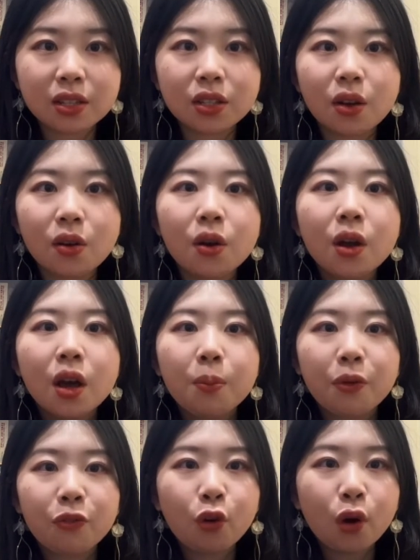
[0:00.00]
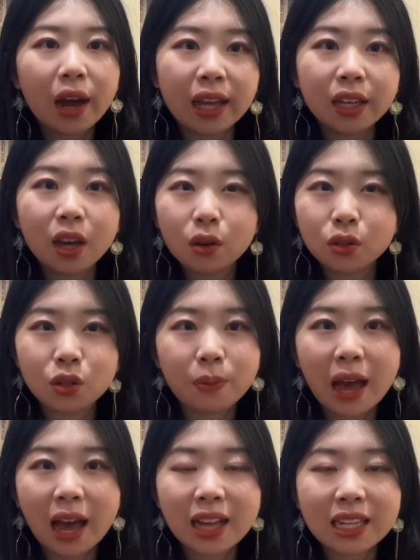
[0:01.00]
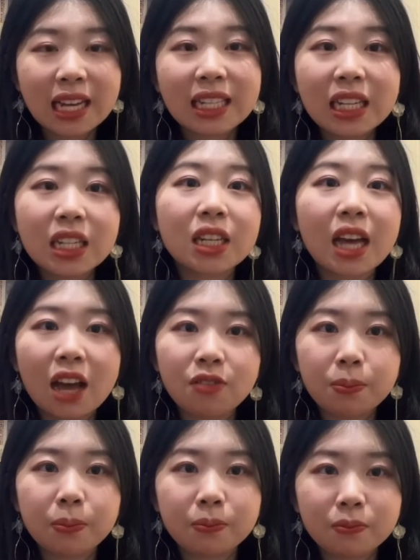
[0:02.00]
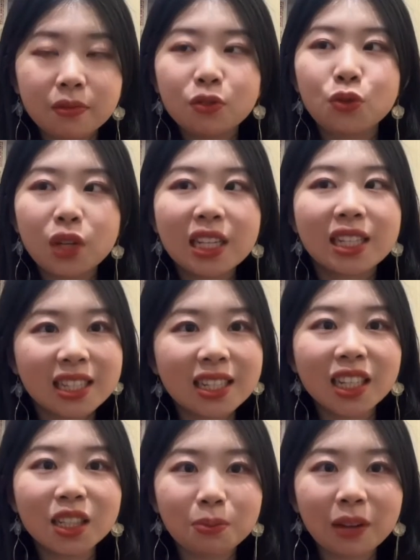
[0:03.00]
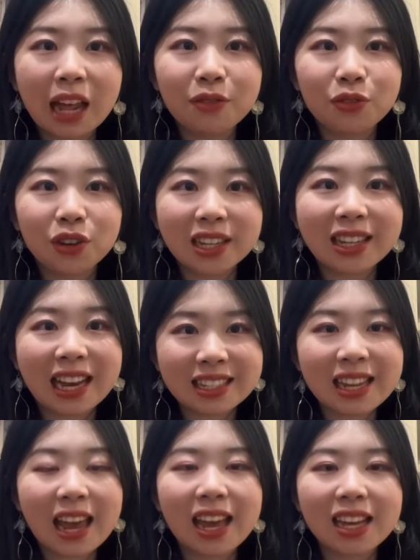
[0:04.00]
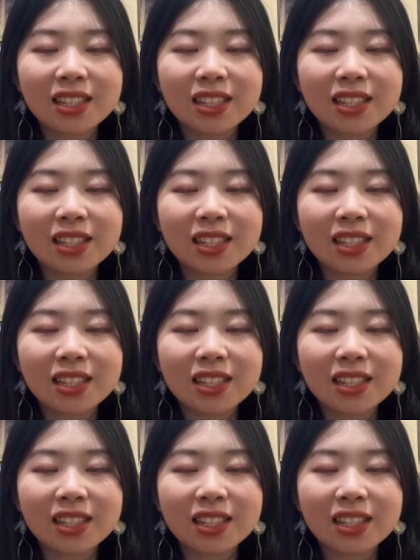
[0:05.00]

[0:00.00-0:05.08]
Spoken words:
So before I go to bed, I need to have a really detailed plan for the next day.